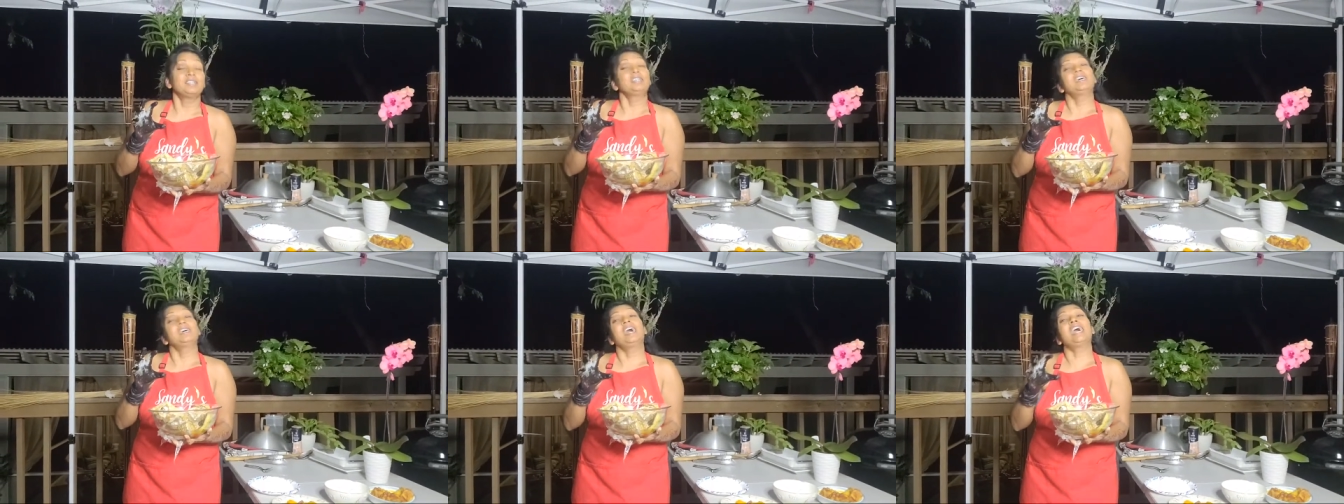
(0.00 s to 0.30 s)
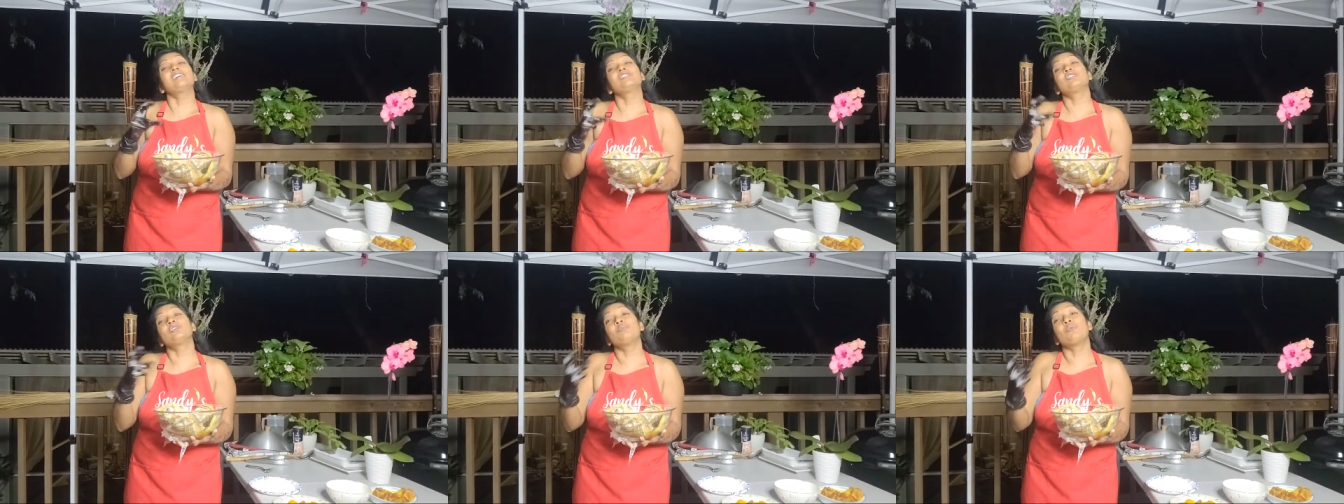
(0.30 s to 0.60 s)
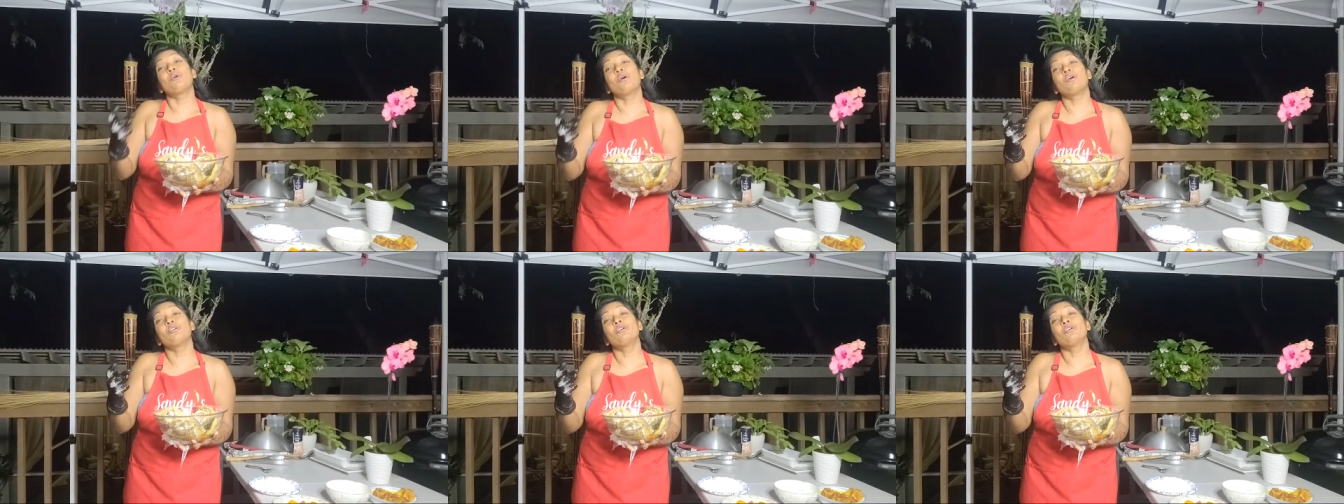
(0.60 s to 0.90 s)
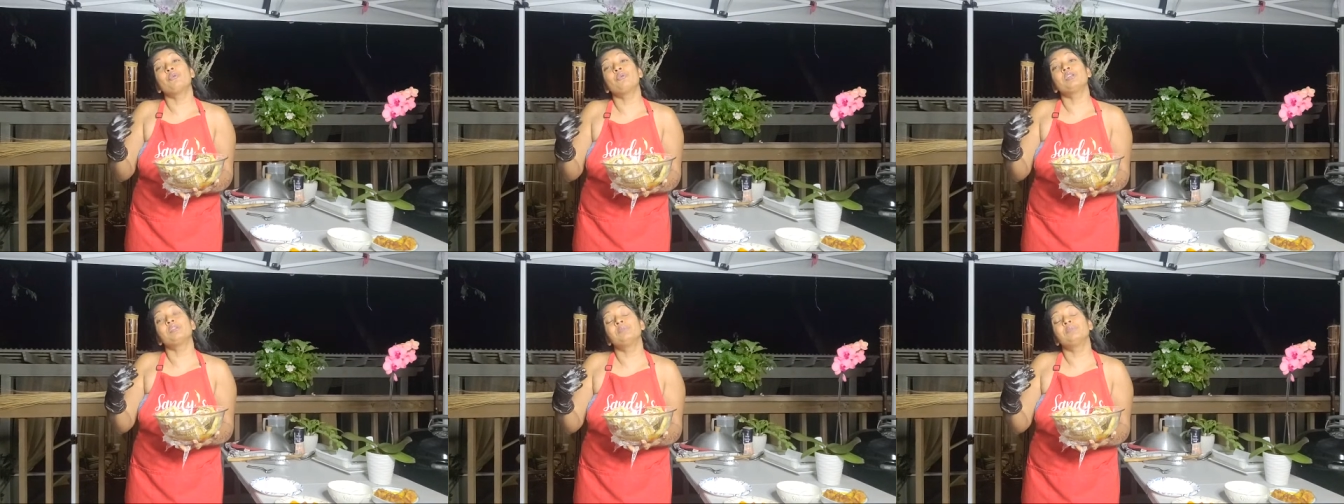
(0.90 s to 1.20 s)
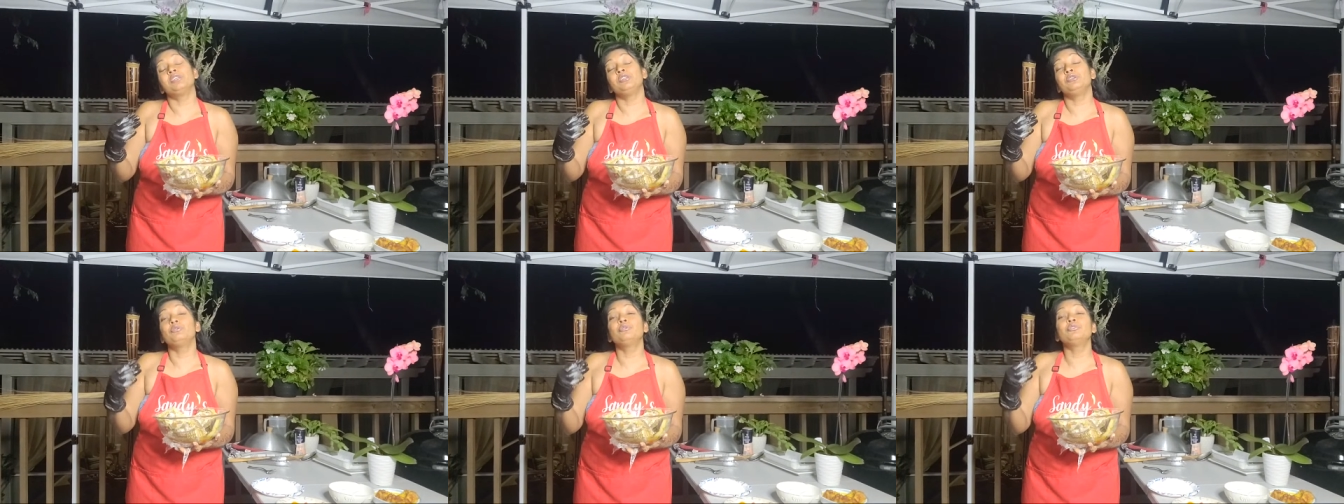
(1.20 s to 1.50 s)
And tomorrow we'll be
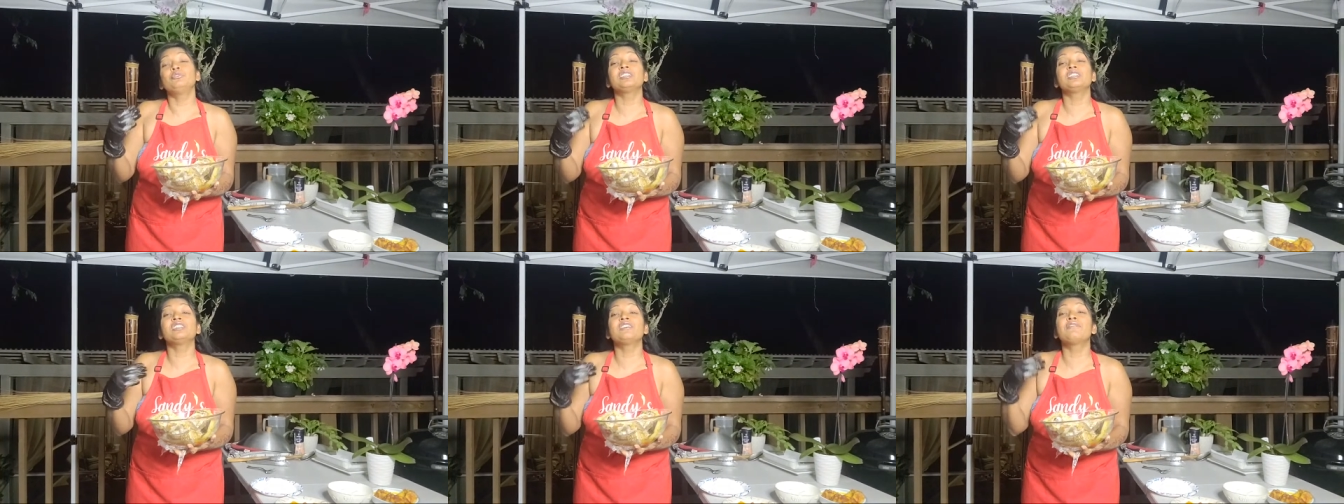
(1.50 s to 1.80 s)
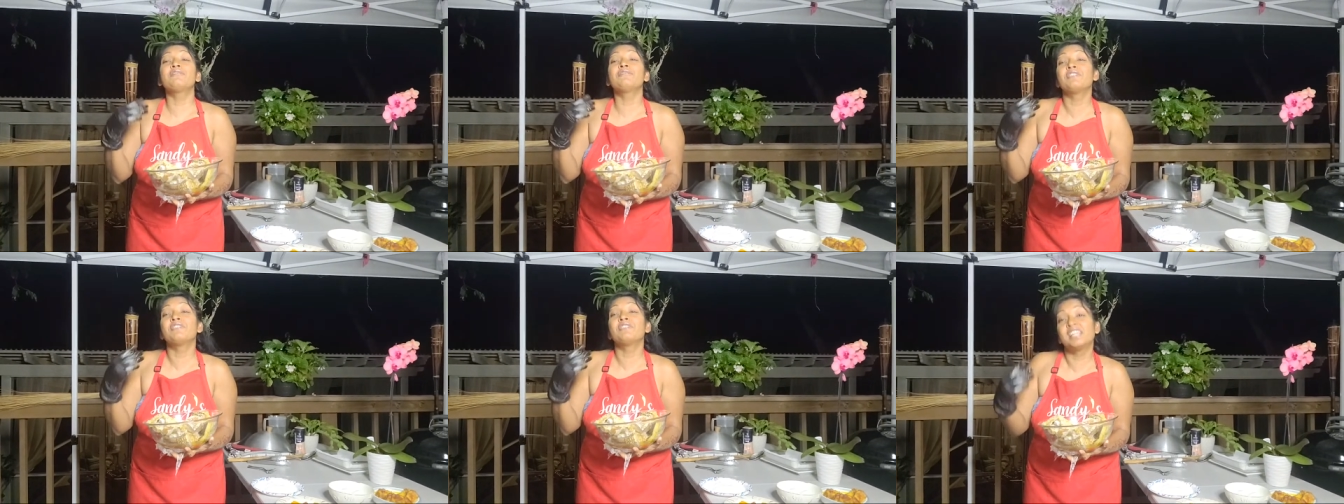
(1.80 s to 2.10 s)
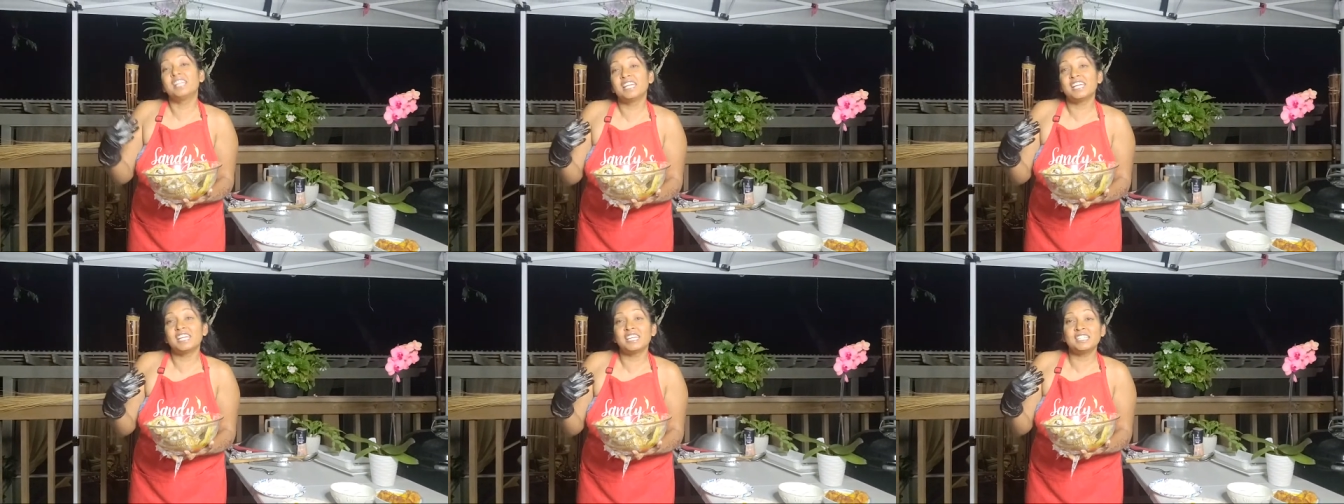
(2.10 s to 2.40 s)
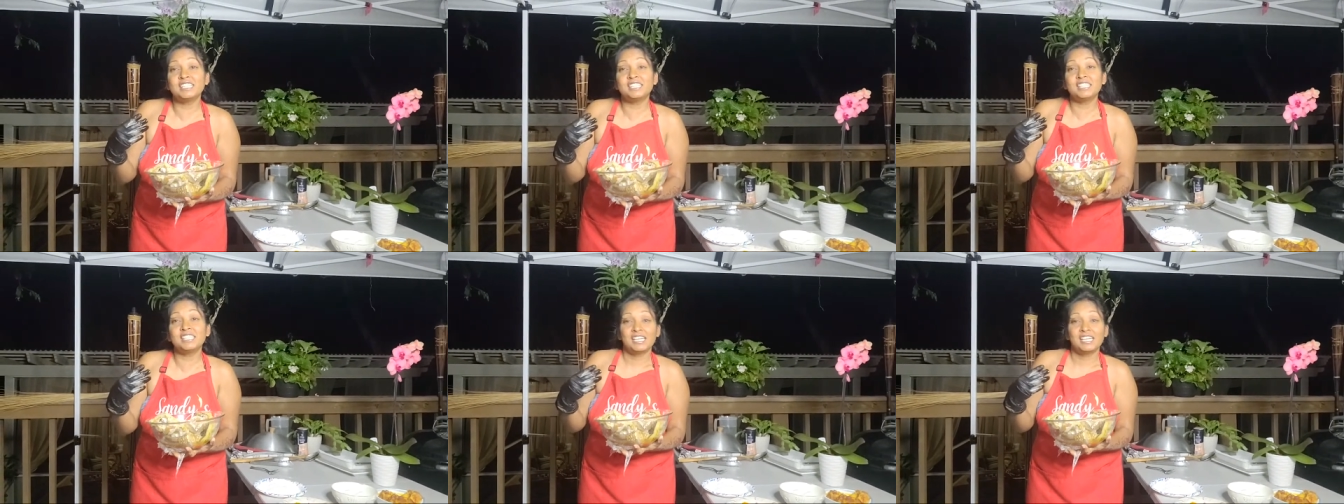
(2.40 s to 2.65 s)
using the fillets